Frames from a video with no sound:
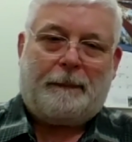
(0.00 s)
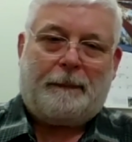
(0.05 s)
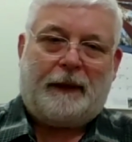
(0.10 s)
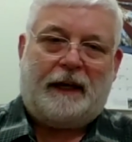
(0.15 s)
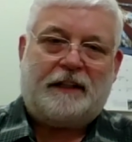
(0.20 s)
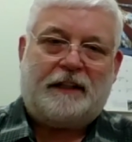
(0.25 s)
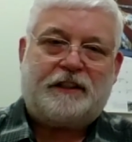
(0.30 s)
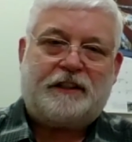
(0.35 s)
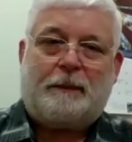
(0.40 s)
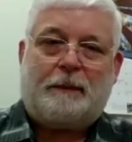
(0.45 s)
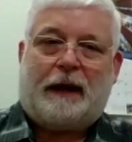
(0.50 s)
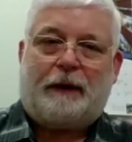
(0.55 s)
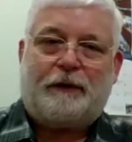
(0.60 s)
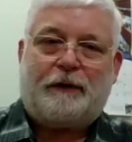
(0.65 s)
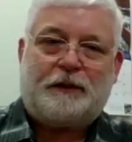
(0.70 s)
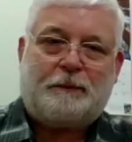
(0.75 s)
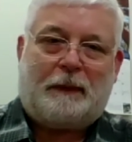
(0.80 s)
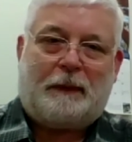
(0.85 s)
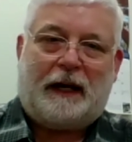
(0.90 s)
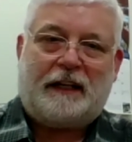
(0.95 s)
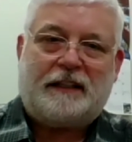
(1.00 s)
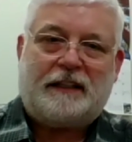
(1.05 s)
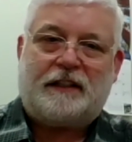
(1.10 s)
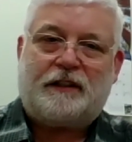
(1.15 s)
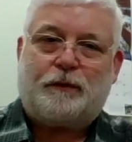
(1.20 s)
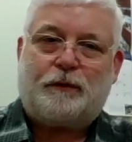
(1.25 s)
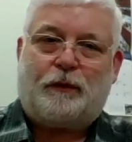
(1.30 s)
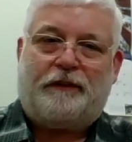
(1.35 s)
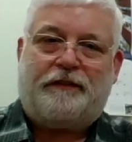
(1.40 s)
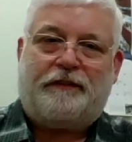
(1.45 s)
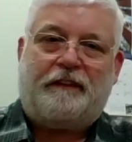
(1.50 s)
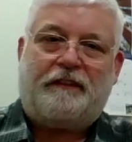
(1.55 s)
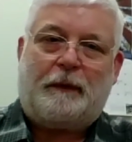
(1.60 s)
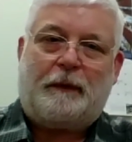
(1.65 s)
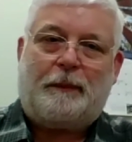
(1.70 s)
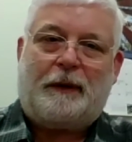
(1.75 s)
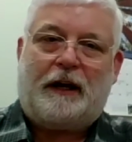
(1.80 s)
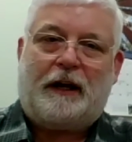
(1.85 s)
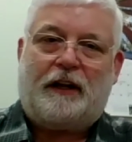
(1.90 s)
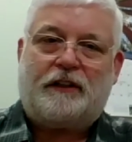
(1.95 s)
And so my response is, well, 50
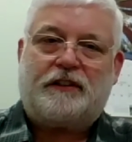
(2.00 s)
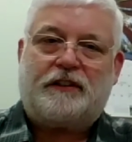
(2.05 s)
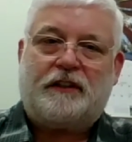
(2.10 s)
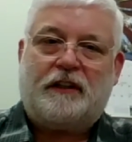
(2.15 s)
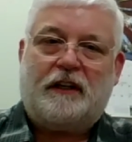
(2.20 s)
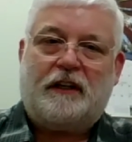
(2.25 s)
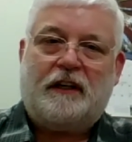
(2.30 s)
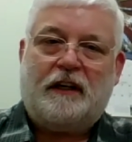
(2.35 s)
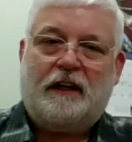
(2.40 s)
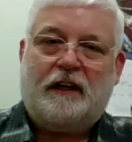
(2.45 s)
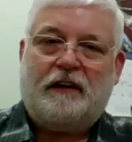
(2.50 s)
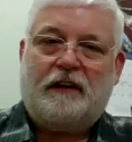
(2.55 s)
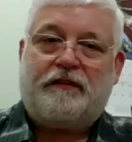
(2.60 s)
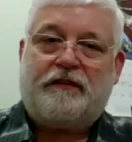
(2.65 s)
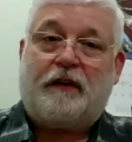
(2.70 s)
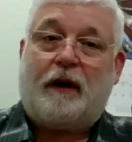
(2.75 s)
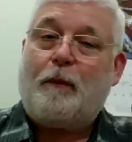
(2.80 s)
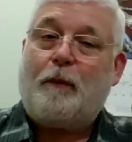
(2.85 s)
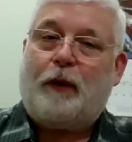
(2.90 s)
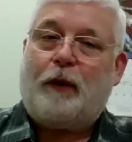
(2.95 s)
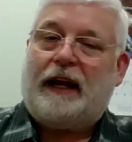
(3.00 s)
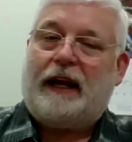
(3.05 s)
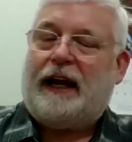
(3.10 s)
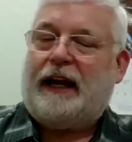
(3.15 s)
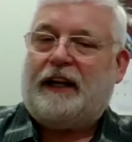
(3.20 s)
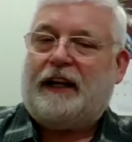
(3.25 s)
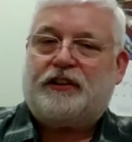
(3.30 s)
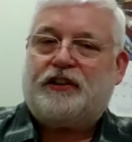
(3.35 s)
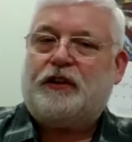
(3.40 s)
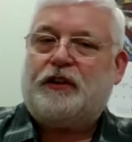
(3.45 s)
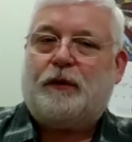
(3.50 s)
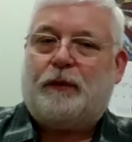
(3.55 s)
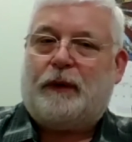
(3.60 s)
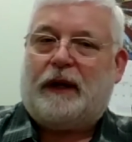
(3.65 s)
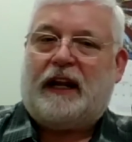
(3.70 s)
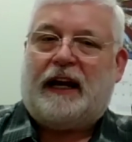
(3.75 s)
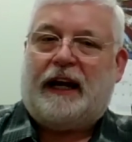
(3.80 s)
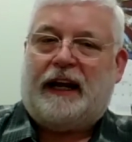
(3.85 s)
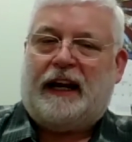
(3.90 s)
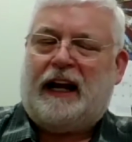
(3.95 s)
pounds from what height to
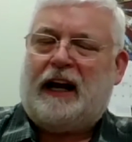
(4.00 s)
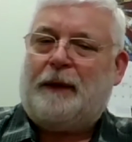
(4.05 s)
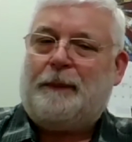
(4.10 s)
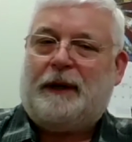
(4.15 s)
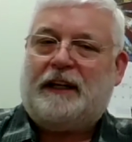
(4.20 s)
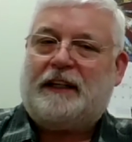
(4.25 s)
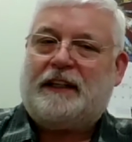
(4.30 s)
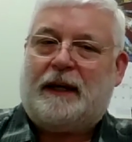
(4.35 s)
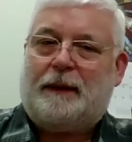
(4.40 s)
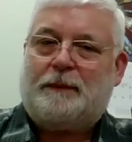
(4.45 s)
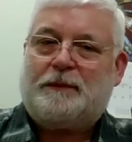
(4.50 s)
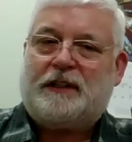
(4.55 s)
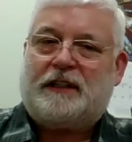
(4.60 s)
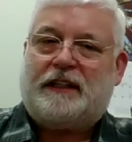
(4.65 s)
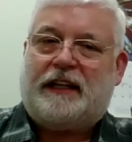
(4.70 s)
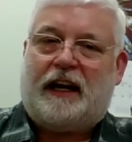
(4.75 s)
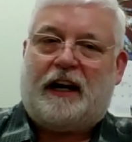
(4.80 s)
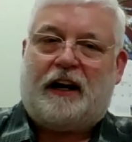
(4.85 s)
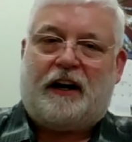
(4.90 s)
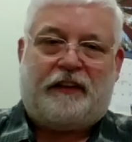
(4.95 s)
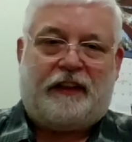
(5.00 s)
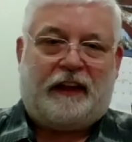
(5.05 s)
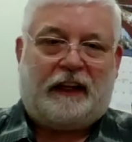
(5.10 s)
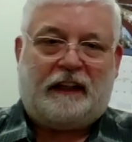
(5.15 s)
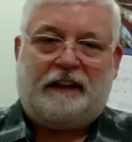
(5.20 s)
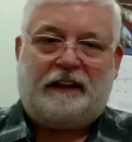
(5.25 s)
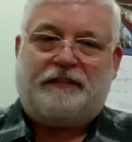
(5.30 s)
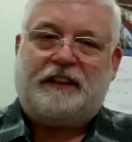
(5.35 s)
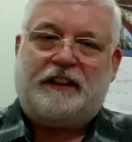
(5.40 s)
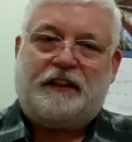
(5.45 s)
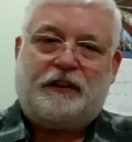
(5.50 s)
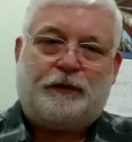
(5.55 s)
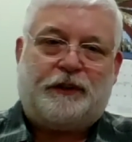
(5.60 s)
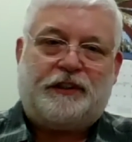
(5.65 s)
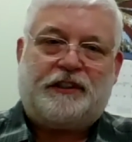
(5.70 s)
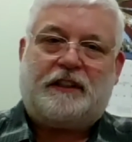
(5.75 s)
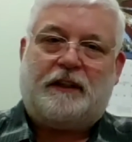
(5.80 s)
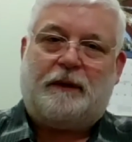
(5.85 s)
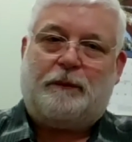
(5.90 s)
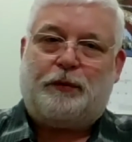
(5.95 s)
what height? How many times a day are they lifting,
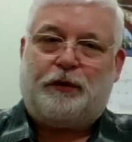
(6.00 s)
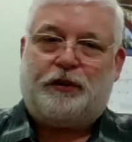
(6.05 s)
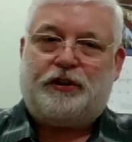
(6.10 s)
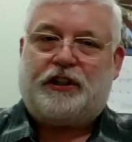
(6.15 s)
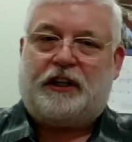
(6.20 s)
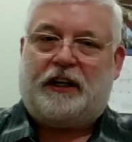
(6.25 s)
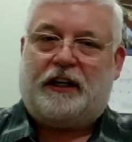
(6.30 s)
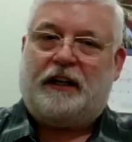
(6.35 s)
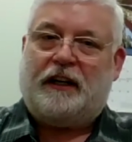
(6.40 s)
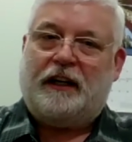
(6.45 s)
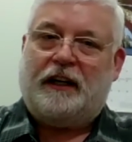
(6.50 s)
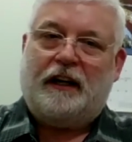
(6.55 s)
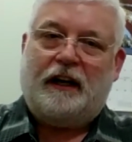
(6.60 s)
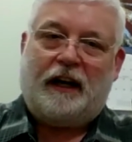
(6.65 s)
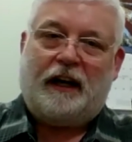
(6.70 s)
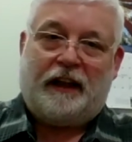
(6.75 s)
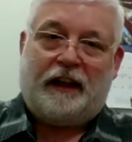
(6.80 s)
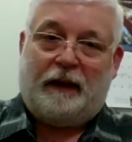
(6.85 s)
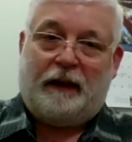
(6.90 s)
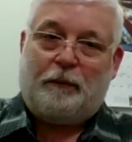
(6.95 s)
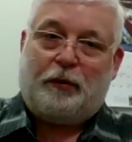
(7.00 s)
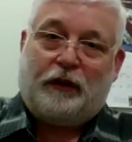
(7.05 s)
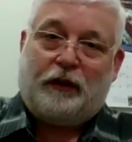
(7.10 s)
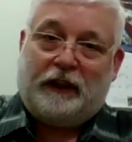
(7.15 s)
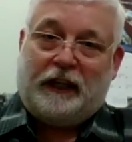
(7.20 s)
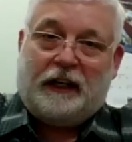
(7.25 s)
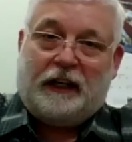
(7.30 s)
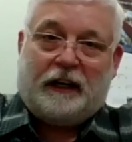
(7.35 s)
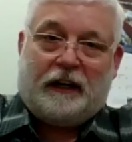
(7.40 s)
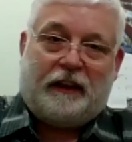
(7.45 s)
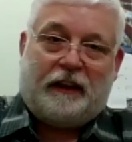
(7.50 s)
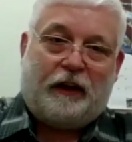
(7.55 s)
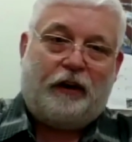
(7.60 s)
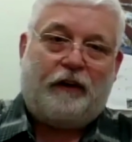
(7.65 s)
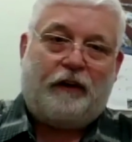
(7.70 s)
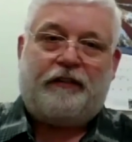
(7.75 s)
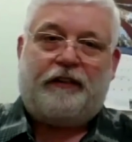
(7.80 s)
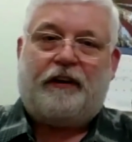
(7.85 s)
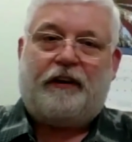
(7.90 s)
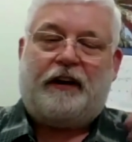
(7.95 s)
twisting, pushing? Are they pulling? Are they
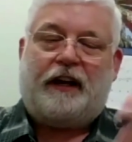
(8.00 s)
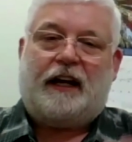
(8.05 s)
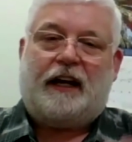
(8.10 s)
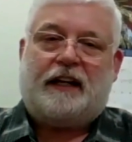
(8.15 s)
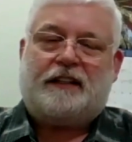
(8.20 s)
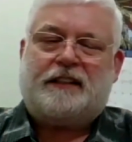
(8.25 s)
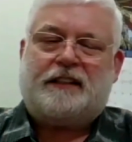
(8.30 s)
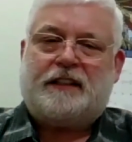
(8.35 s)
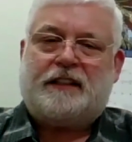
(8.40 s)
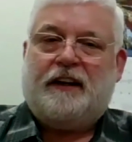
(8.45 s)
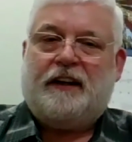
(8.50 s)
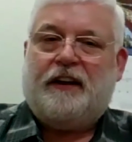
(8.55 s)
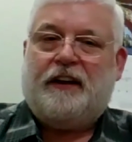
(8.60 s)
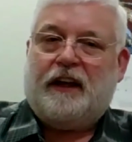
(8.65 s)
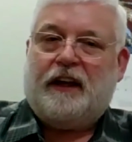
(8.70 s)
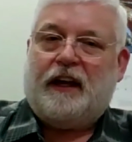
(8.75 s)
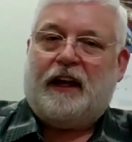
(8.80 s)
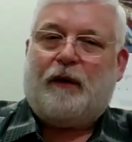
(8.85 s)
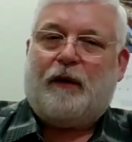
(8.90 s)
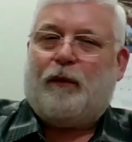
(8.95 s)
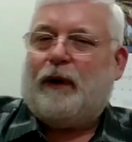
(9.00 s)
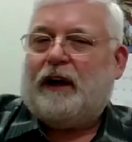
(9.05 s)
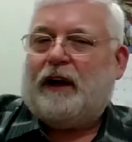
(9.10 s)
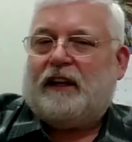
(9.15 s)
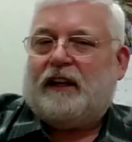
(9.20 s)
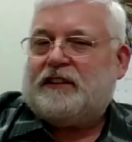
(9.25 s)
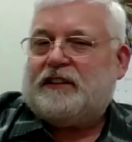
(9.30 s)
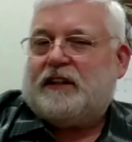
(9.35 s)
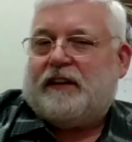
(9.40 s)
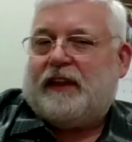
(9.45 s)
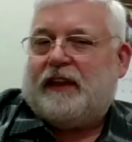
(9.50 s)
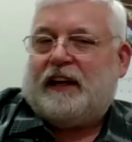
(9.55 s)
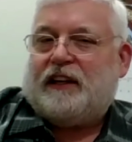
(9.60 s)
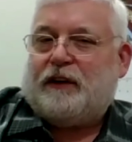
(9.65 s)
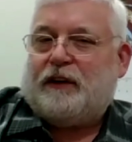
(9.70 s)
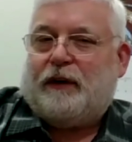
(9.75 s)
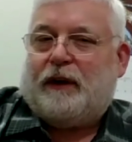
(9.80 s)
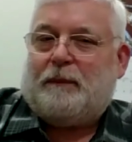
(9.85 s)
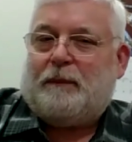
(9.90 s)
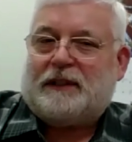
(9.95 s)
over their heads? And what else are they
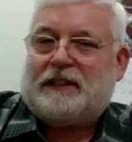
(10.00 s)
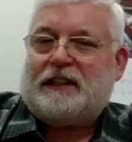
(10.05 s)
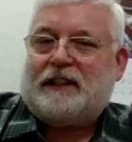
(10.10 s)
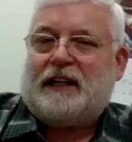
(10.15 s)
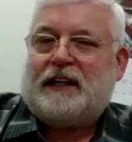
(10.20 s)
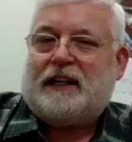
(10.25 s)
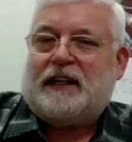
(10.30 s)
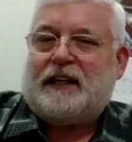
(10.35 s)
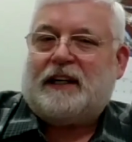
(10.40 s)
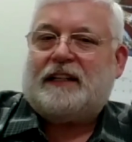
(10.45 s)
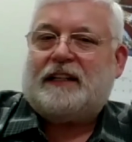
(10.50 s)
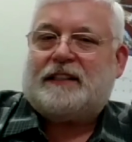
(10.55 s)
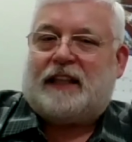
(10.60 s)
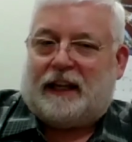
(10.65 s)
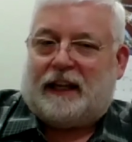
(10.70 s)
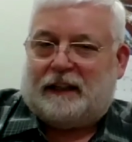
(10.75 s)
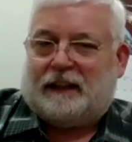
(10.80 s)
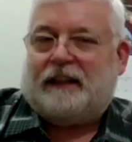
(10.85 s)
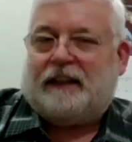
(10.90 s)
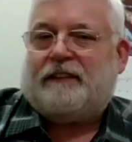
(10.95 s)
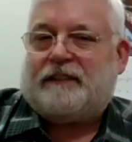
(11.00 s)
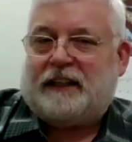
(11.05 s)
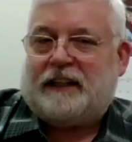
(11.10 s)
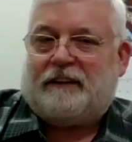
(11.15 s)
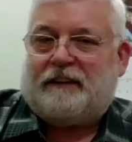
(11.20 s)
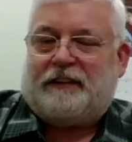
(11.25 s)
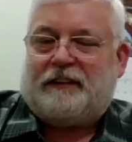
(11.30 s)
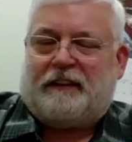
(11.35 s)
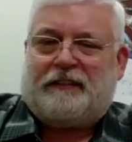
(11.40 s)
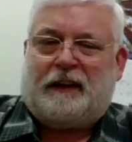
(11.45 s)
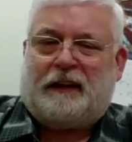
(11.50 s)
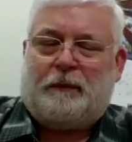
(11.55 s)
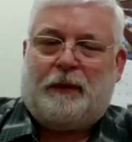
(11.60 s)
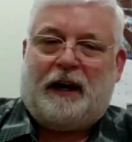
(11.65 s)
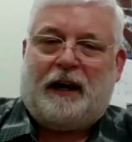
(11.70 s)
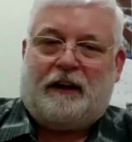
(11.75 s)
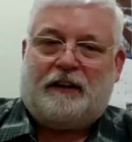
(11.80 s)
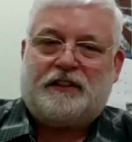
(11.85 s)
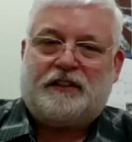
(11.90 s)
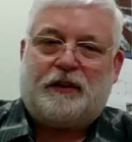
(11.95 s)
doing besides that lifting 50
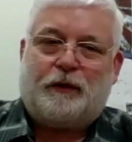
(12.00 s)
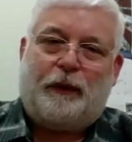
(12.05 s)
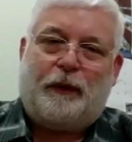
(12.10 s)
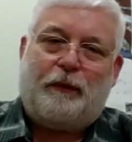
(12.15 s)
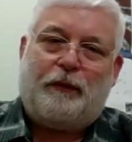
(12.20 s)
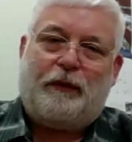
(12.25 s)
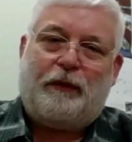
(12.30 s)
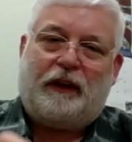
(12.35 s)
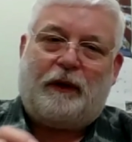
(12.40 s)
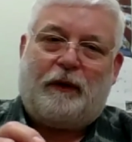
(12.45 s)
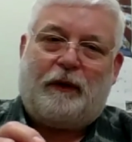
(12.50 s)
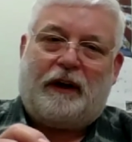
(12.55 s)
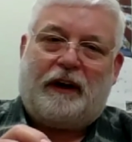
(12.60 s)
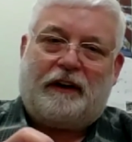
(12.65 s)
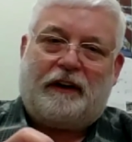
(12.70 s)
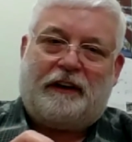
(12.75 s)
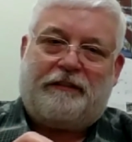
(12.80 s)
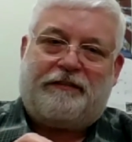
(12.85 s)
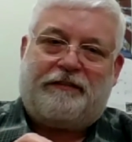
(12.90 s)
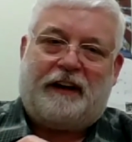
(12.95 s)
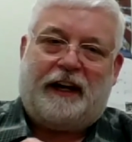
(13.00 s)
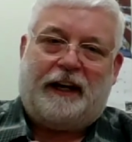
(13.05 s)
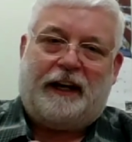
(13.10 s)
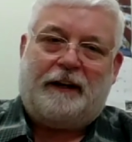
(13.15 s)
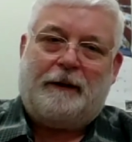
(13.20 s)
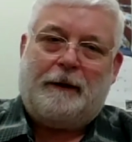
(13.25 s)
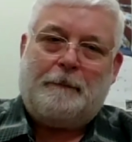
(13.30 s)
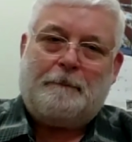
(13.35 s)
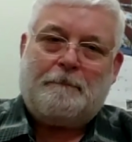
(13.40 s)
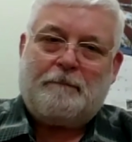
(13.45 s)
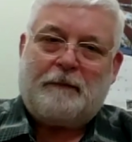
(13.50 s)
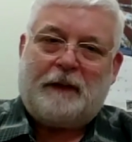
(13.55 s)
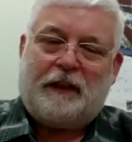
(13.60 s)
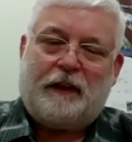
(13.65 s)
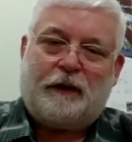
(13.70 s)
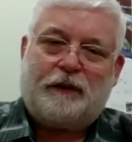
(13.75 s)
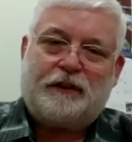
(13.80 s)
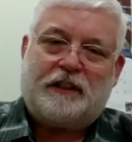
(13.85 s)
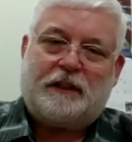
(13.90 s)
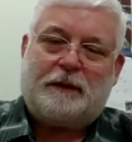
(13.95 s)
pounds? So we really want to define
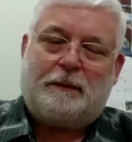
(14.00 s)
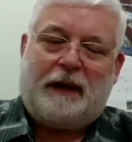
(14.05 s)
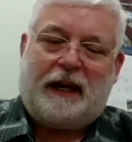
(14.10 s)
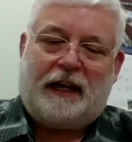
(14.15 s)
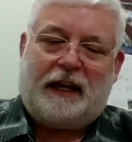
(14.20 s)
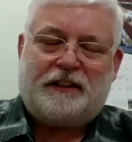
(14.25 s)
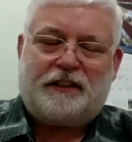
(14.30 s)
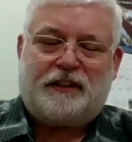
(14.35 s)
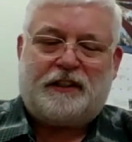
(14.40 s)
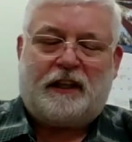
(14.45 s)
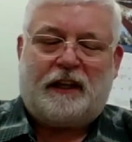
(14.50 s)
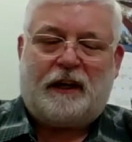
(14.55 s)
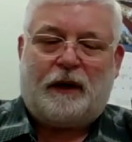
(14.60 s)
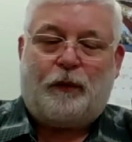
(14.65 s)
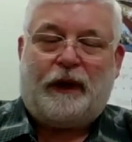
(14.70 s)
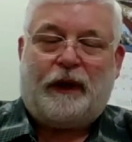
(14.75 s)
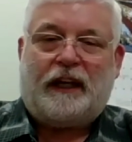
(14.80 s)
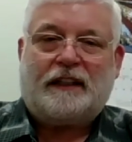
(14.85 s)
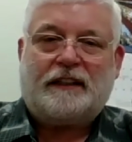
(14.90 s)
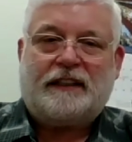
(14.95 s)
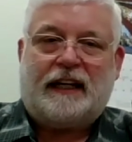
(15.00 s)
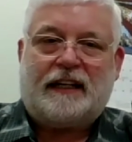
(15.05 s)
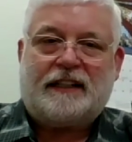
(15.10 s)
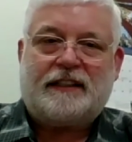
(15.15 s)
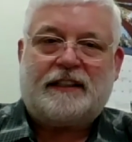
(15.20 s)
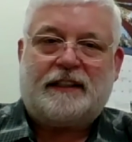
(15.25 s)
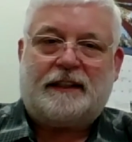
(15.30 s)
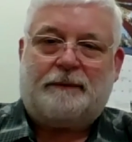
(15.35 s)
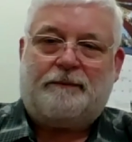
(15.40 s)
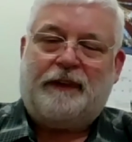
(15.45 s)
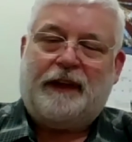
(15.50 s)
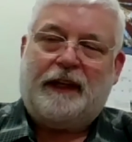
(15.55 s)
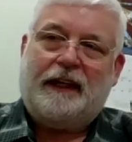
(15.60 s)
those demands so that we can test them.